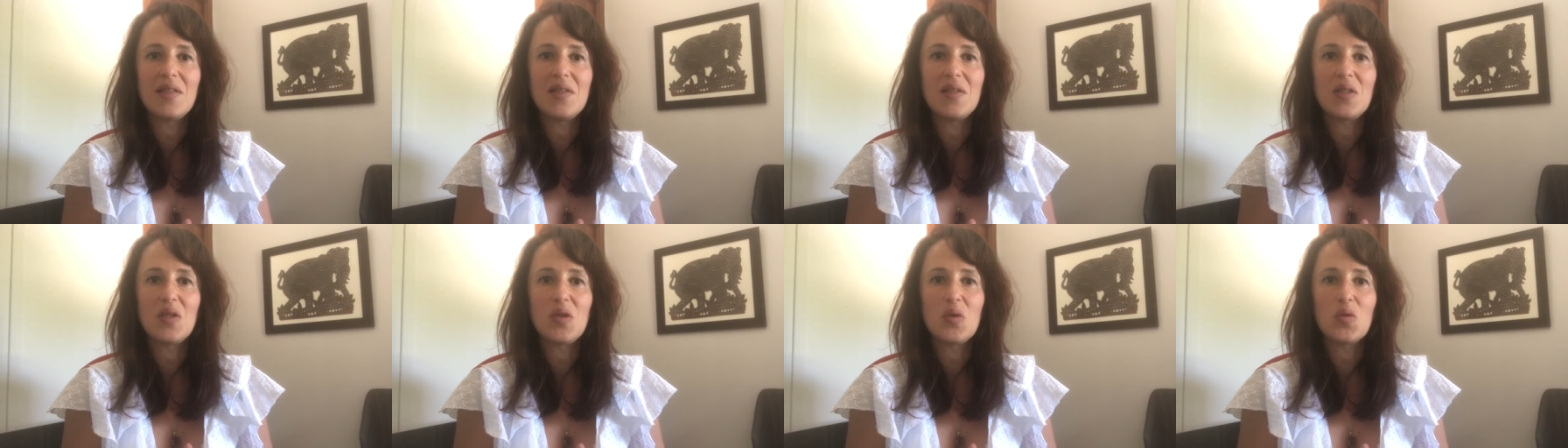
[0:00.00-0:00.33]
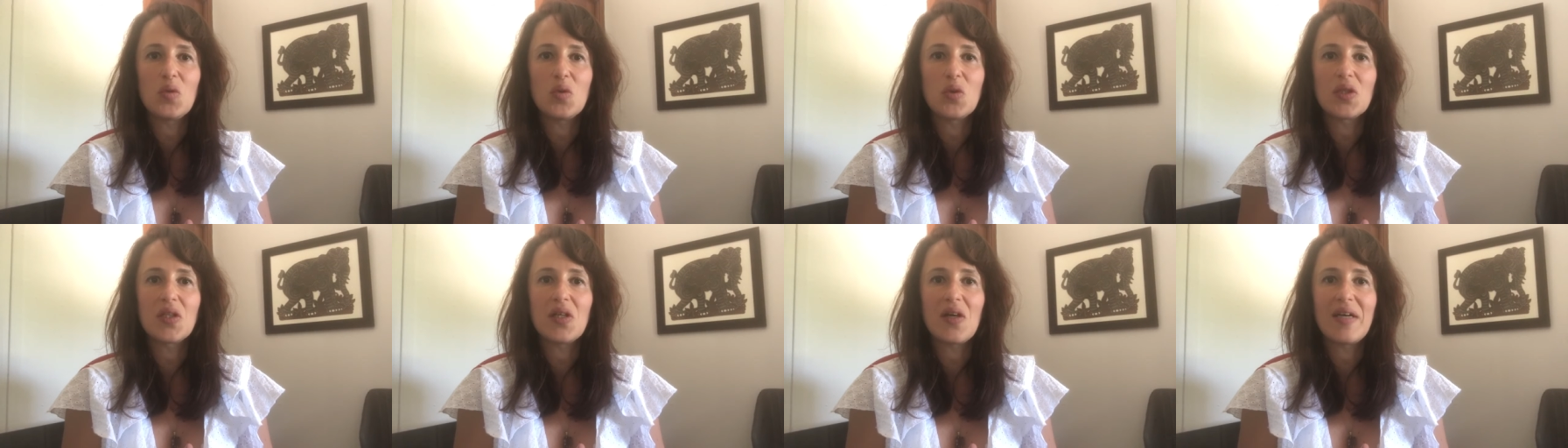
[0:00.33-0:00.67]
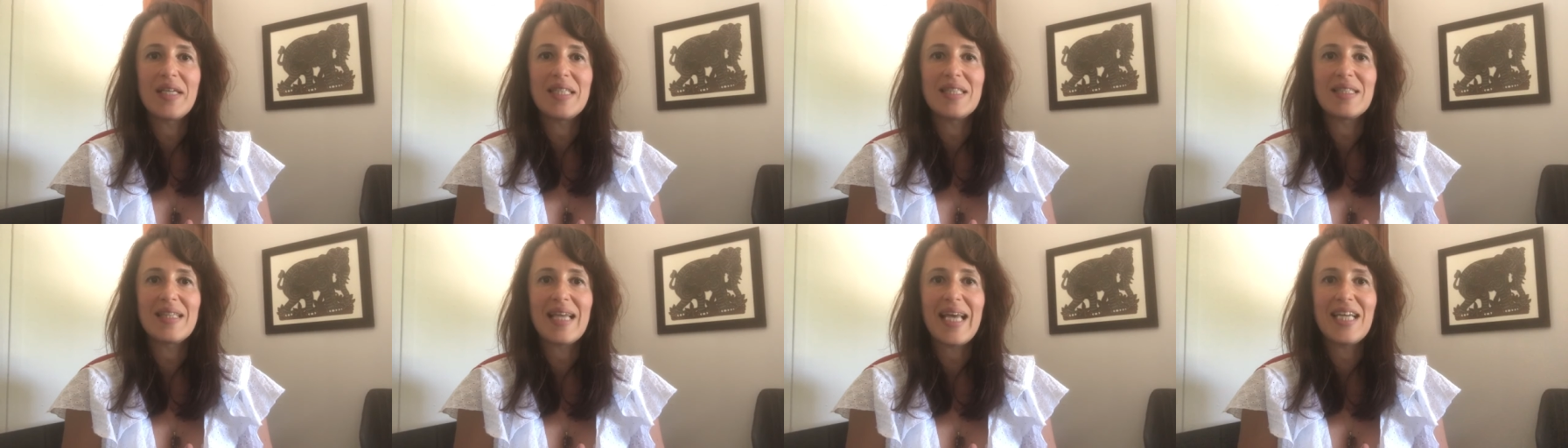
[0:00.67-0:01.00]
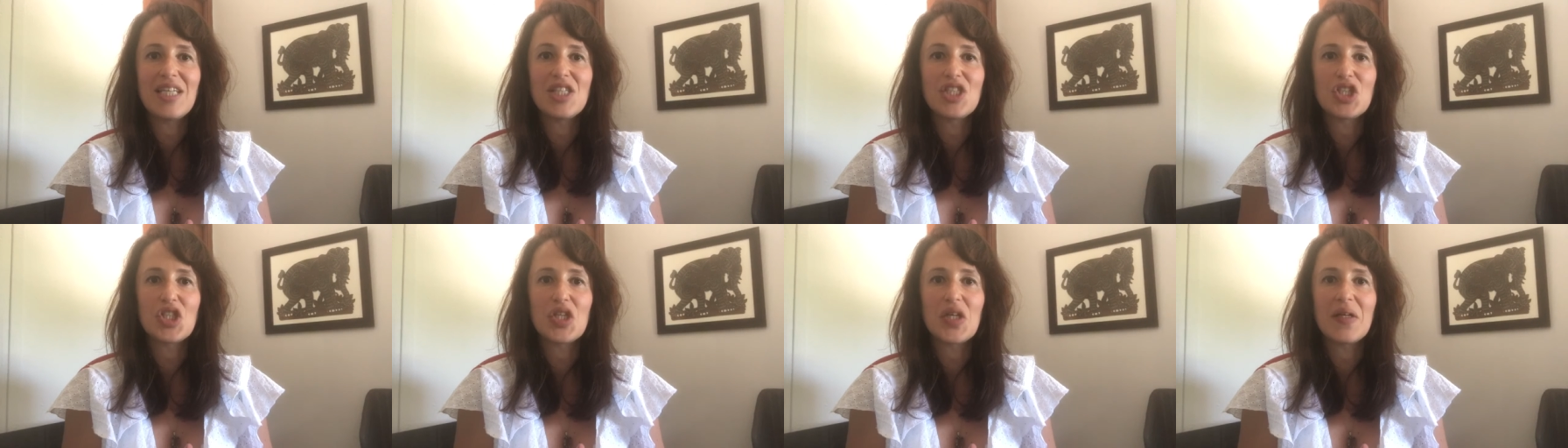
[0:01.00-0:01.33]
in the
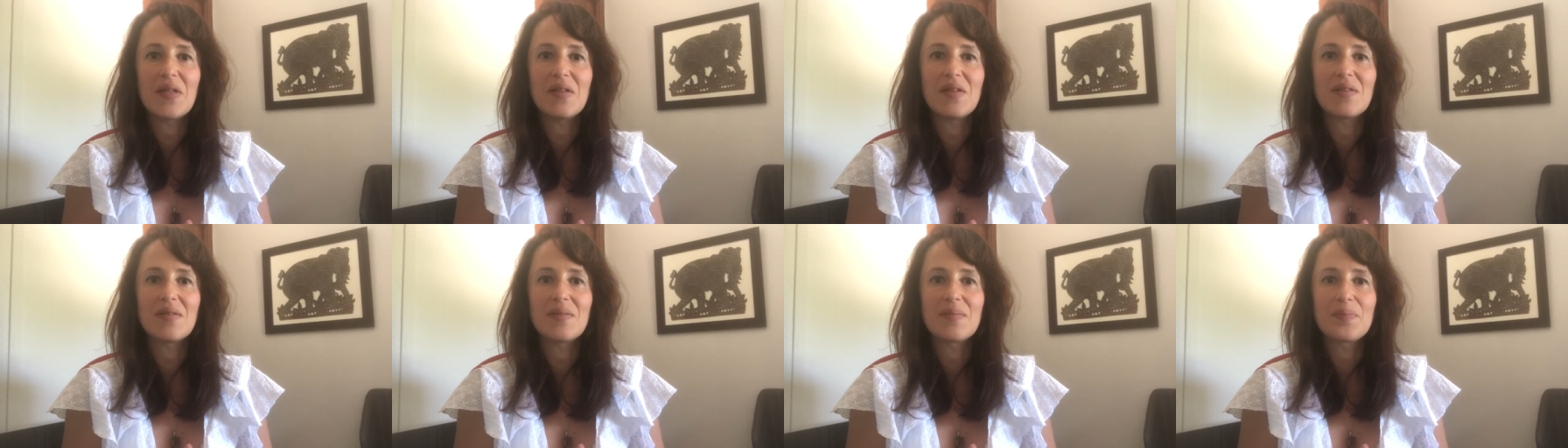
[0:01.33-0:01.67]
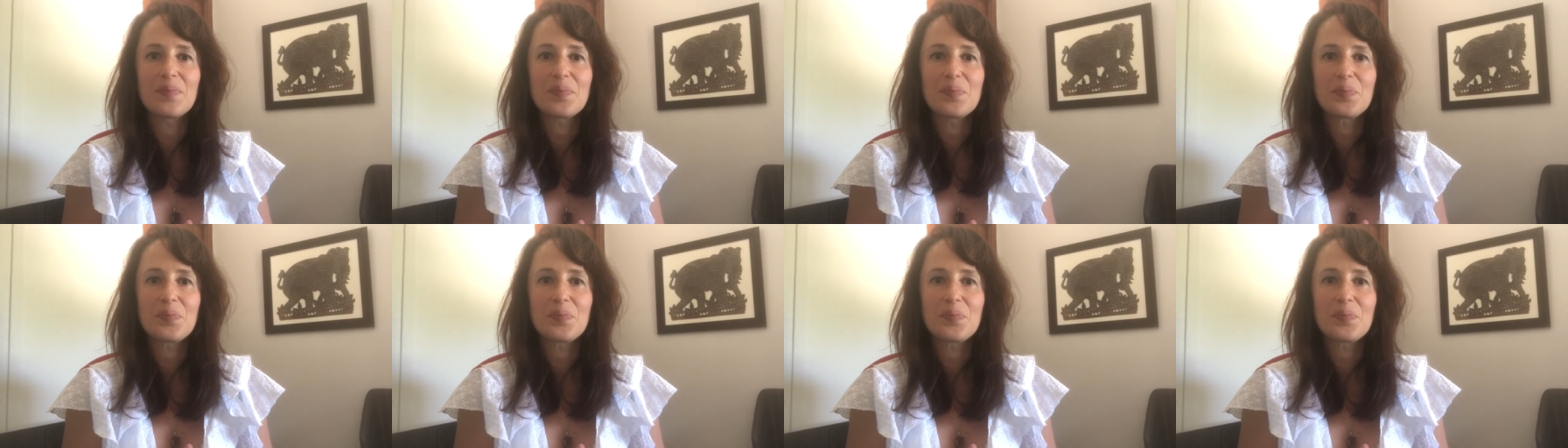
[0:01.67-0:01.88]
organisation